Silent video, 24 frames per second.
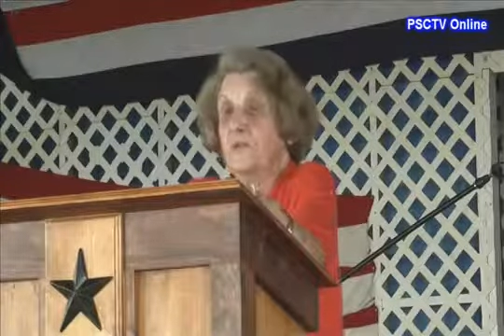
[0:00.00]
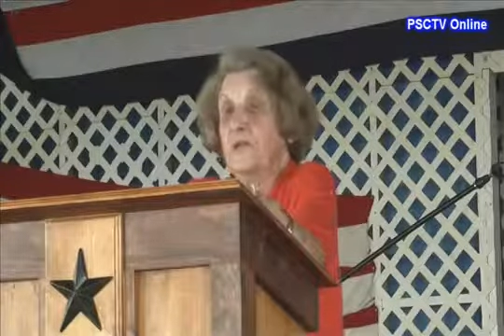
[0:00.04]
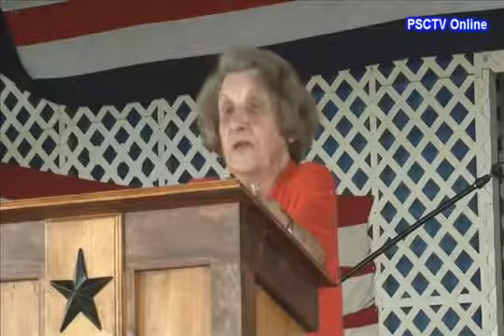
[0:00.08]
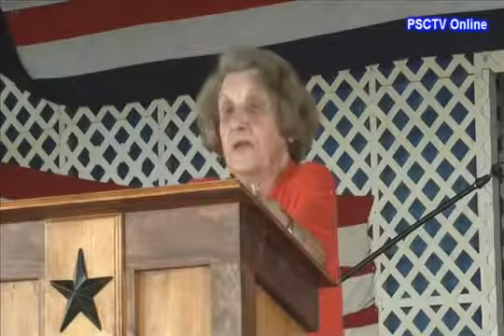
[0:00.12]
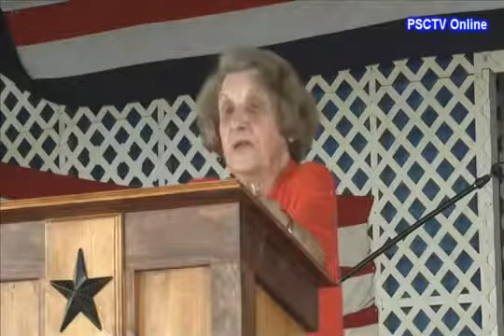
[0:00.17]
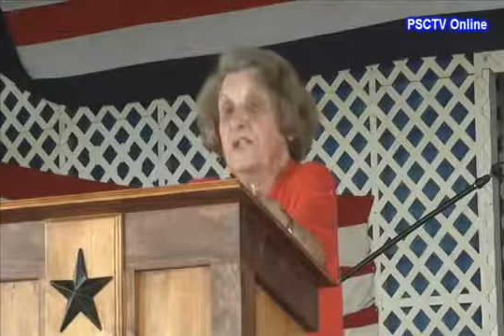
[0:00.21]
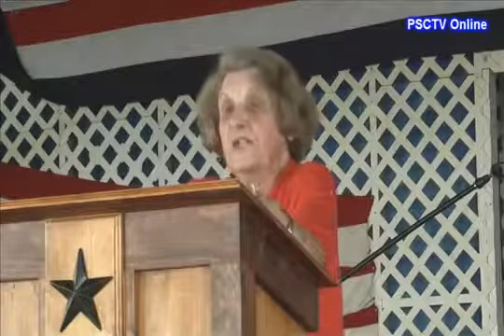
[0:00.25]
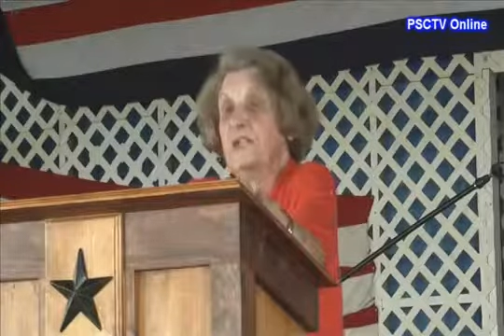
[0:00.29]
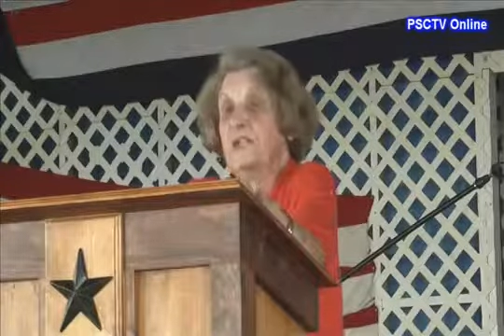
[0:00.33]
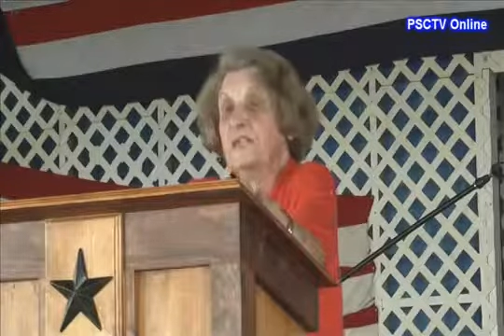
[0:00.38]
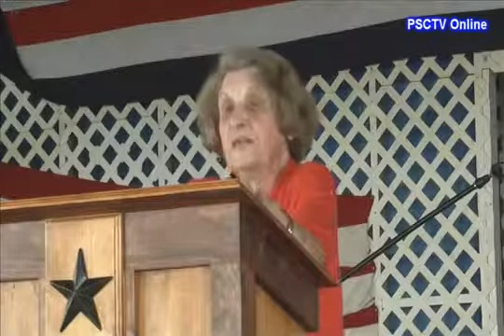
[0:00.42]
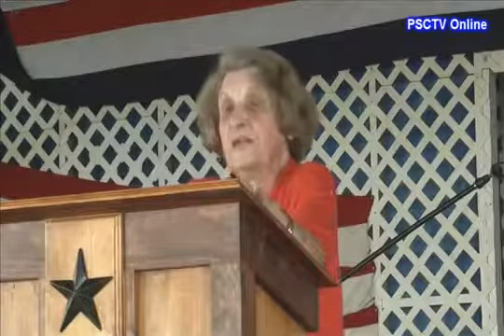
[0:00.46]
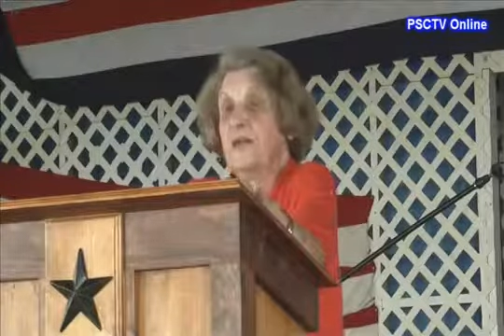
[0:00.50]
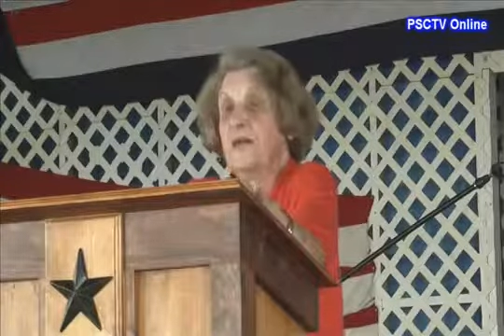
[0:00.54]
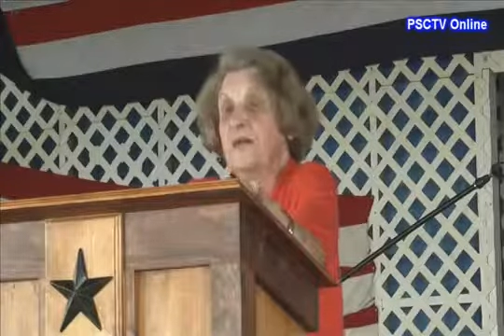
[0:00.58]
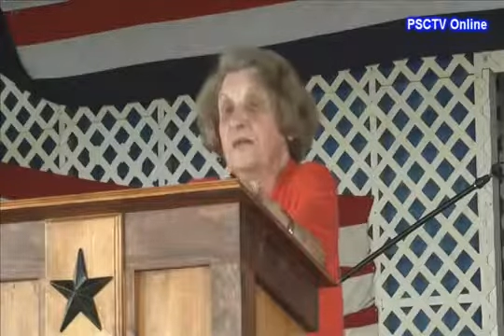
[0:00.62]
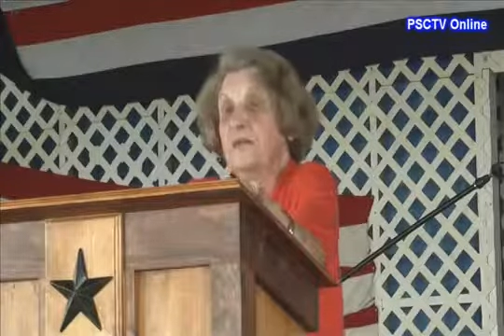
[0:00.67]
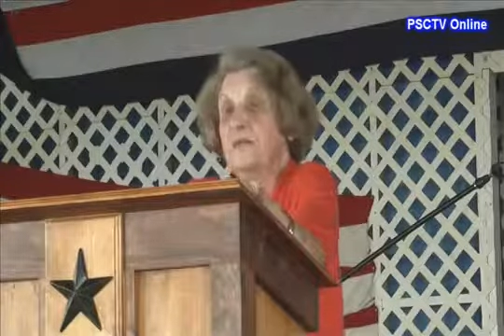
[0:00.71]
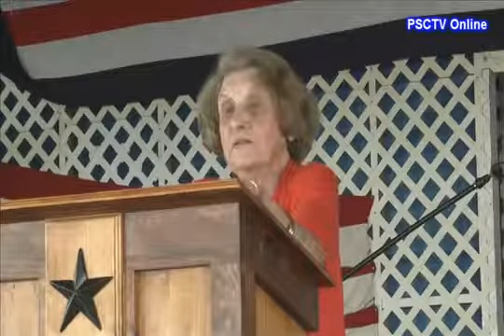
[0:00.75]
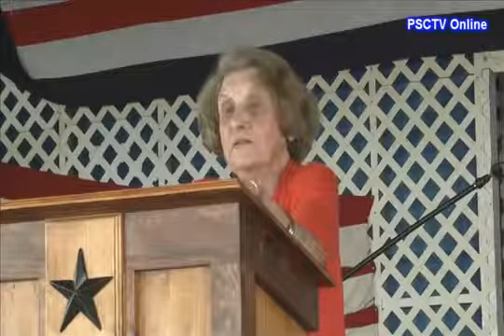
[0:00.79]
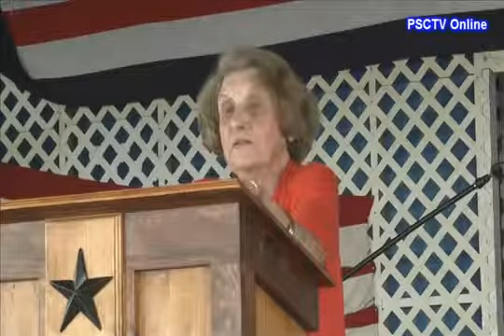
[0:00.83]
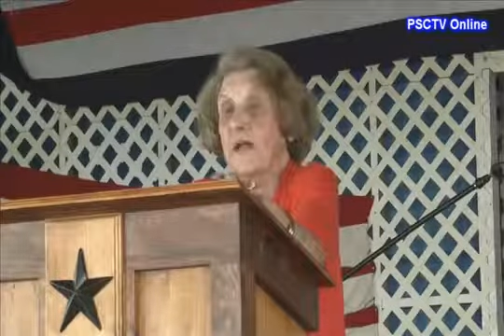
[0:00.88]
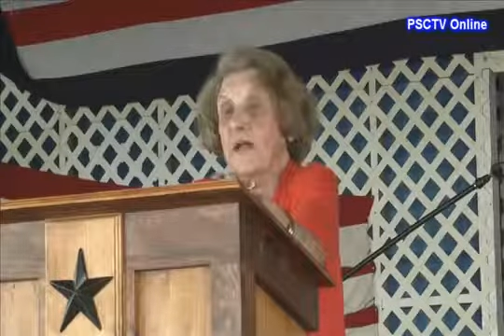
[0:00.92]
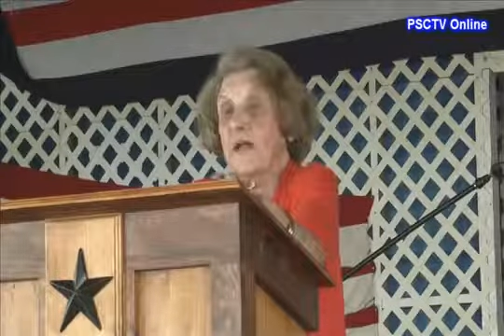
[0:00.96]
My
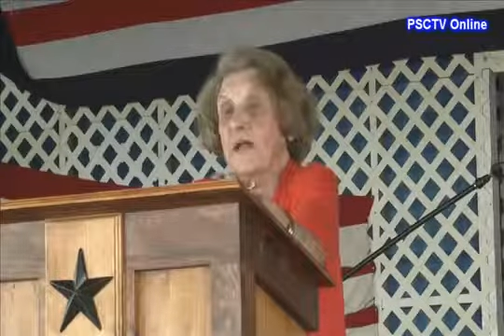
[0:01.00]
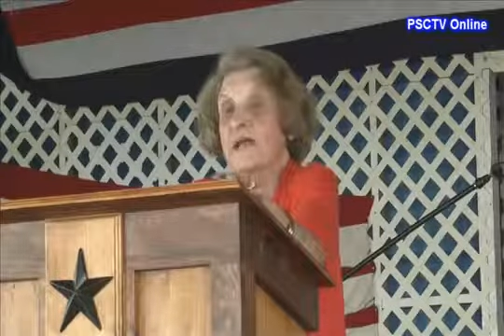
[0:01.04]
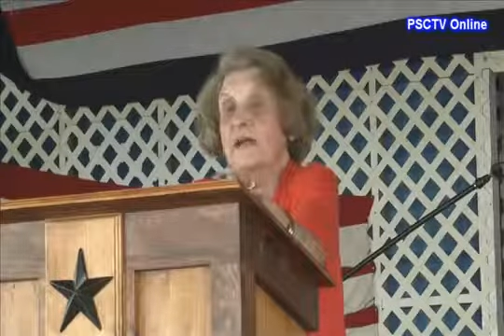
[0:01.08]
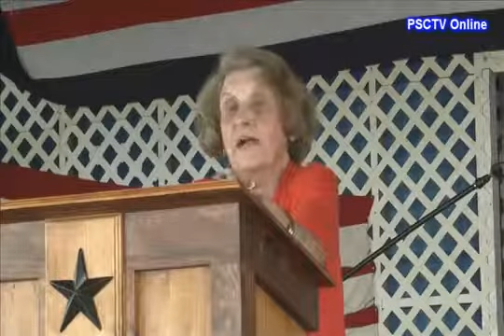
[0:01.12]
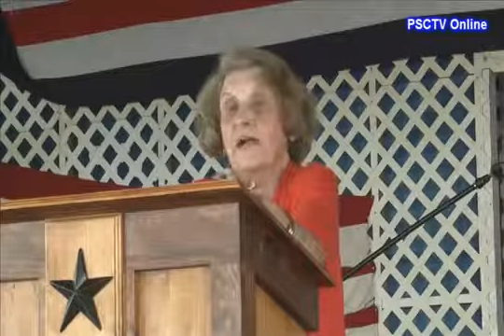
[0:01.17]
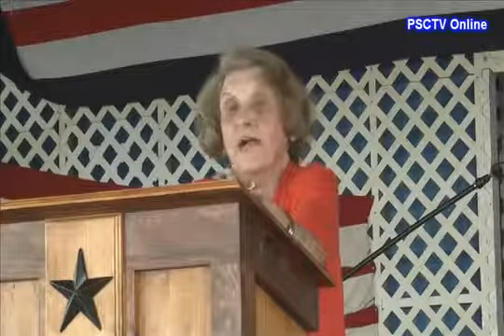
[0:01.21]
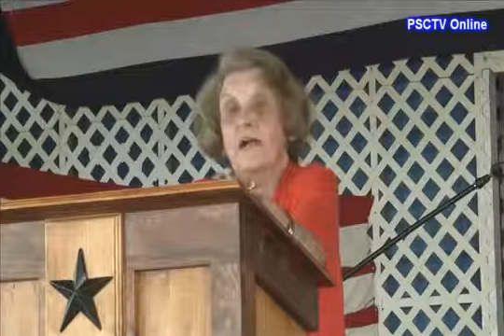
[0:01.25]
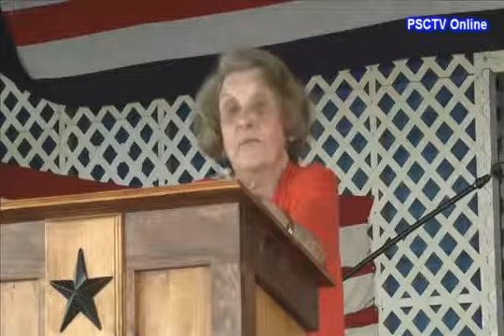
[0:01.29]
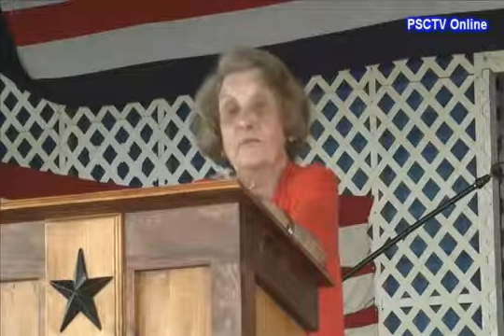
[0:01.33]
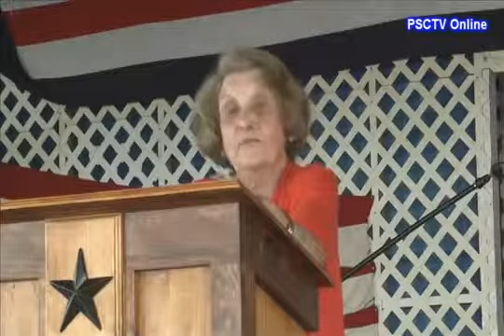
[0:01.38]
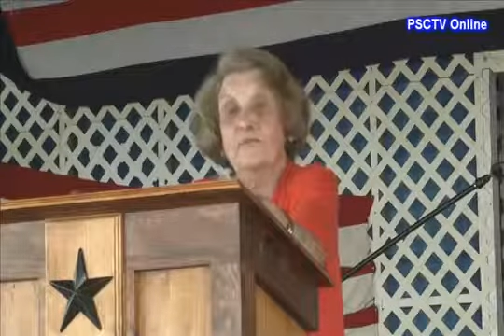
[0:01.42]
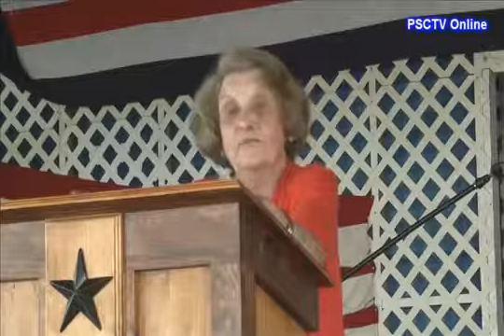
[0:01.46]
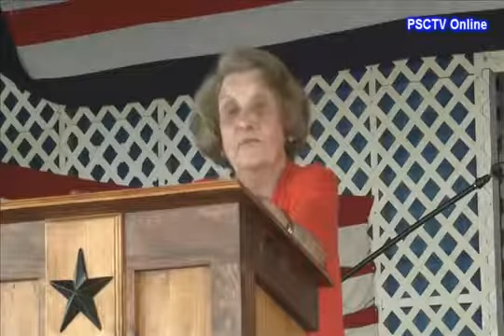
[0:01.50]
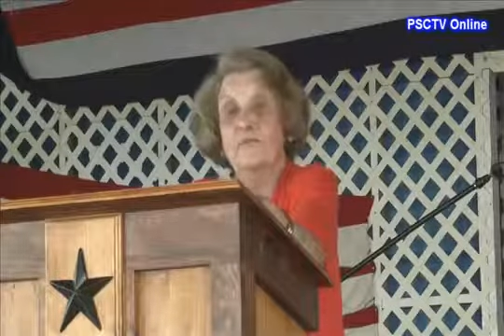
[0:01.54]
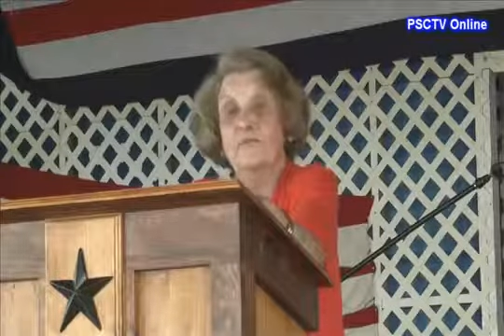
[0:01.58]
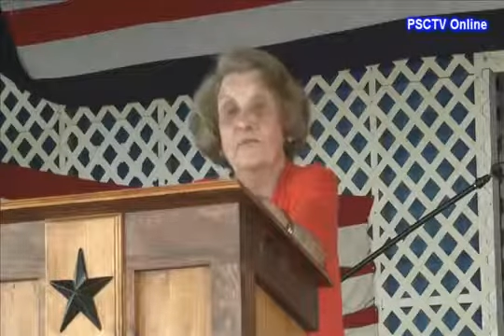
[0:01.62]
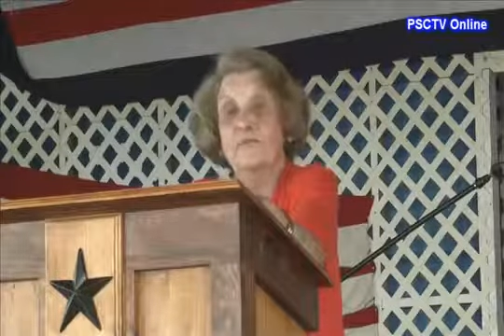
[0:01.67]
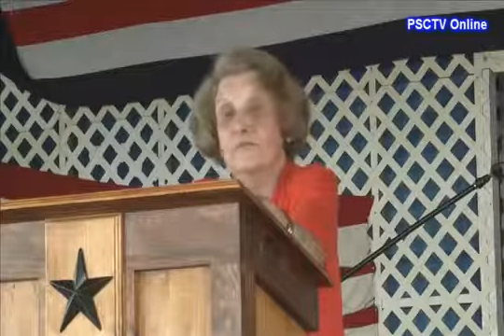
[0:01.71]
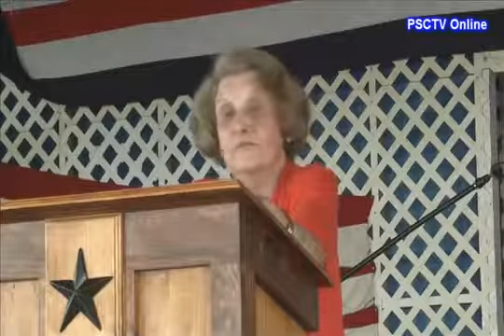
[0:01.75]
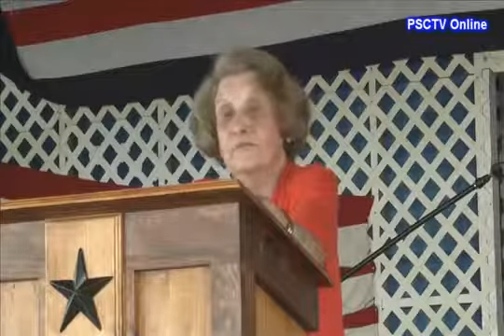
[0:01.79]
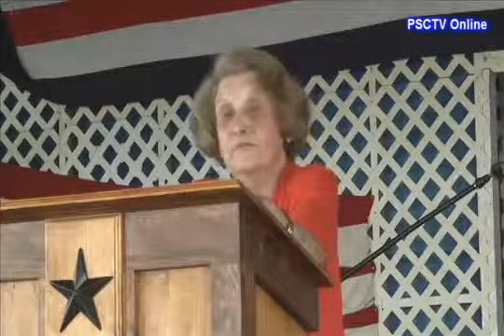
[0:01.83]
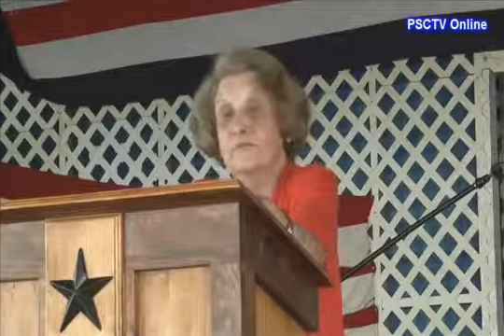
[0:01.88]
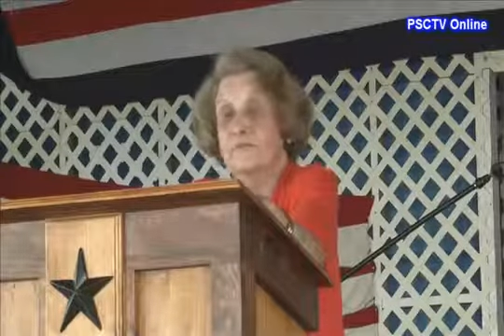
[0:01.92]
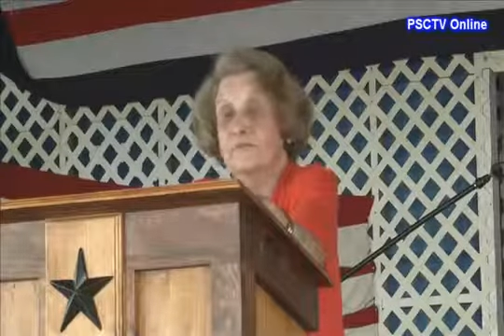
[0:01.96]
Struggle, Mein
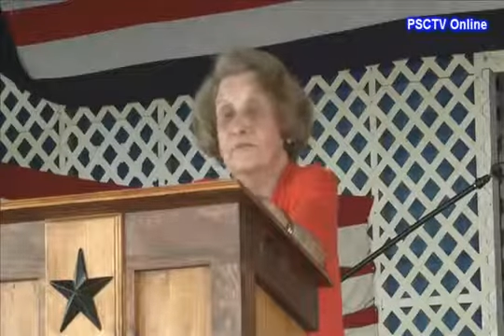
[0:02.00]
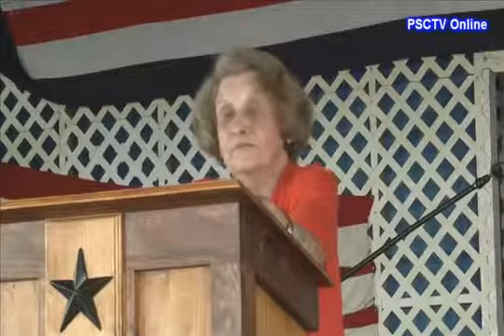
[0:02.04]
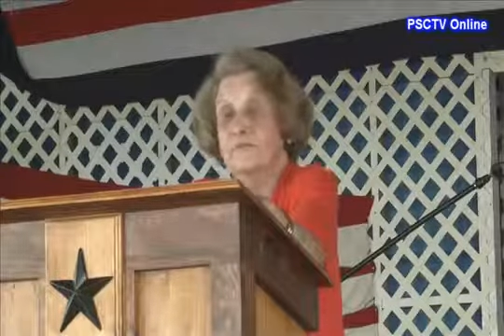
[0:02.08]
Kampf.